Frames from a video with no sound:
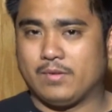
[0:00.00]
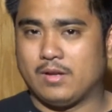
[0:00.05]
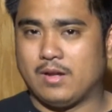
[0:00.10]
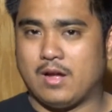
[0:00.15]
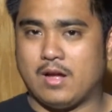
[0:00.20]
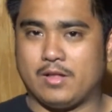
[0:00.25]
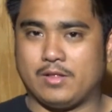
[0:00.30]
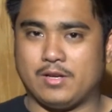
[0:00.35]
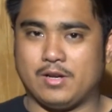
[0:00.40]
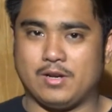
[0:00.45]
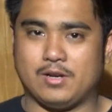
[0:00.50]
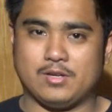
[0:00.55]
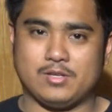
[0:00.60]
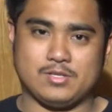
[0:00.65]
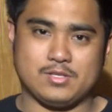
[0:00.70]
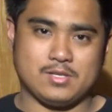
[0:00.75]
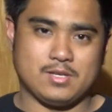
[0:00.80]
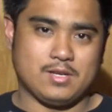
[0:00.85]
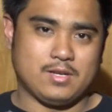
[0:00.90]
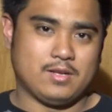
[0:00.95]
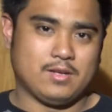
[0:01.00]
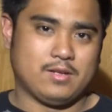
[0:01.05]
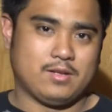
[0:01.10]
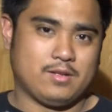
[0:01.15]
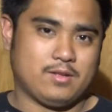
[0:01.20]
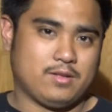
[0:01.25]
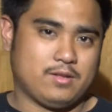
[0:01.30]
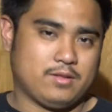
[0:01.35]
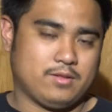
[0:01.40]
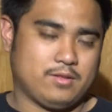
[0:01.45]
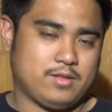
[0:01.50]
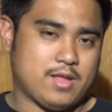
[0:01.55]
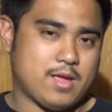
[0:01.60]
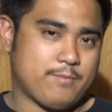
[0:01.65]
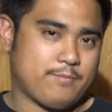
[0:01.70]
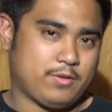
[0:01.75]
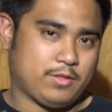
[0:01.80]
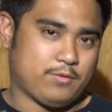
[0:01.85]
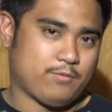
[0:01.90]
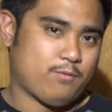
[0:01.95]
There's the
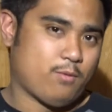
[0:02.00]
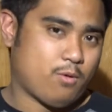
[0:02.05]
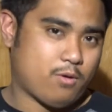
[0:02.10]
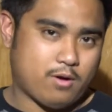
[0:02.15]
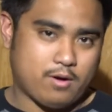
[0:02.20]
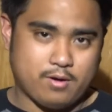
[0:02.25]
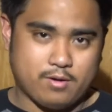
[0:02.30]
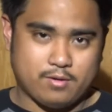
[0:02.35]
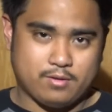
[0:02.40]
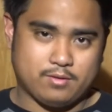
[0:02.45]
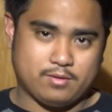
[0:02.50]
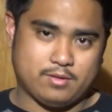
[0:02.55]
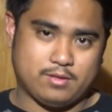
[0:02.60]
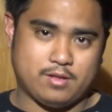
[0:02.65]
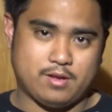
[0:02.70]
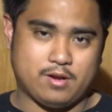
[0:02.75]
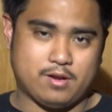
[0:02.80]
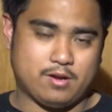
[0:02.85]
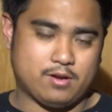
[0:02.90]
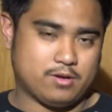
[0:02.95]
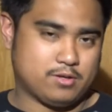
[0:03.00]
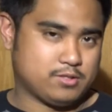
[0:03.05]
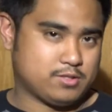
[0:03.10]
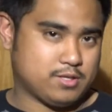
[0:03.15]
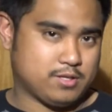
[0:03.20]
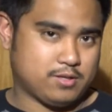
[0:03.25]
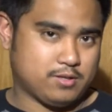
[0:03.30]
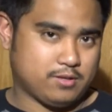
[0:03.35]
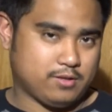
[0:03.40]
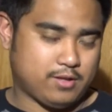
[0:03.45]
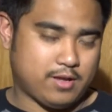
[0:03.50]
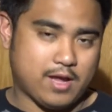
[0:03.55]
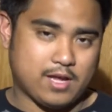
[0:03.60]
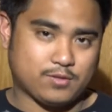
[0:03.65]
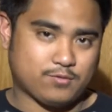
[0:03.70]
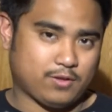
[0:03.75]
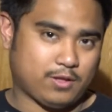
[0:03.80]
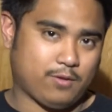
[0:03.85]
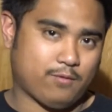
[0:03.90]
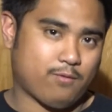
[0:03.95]
M54, there's the
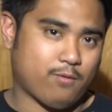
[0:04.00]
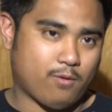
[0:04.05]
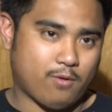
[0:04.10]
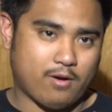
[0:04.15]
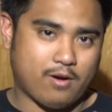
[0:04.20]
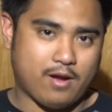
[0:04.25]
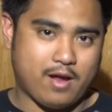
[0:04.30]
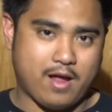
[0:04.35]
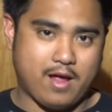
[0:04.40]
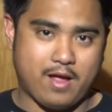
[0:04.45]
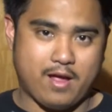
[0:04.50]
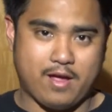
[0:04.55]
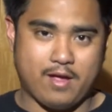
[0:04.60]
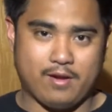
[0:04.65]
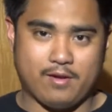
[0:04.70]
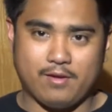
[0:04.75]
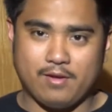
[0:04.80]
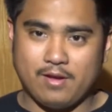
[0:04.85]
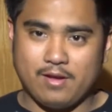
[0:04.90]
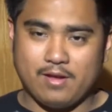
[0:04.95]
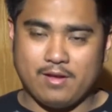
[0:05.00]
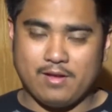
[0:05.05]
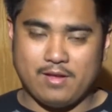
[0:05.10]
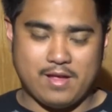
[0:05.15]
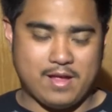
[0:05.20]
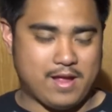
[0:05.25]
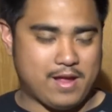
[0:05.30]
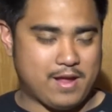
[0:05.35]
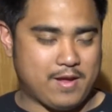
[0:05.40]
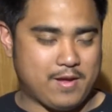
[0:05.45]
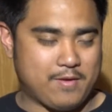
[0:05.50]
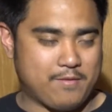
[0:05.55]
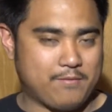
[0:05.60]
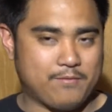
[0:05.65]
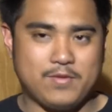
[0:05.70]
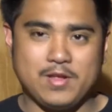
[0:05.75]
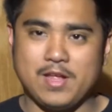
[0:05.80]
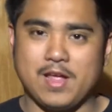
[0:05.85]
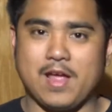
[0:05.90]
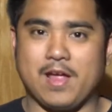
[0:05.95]
S54, and a
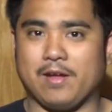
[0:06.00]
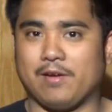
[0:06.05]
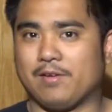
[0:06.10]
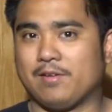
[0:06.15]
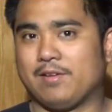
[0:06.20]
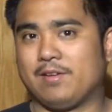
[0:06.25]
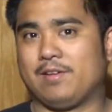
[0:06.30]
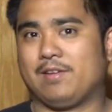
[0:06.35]
V8.